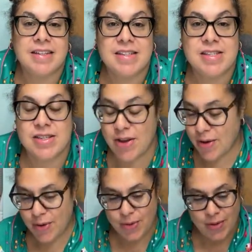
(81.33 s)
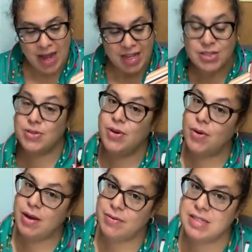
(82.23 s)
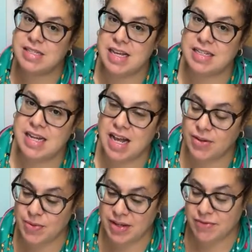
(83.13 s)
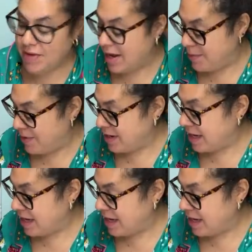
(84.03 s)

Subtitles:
So, as you know, I was sent Halloween fabric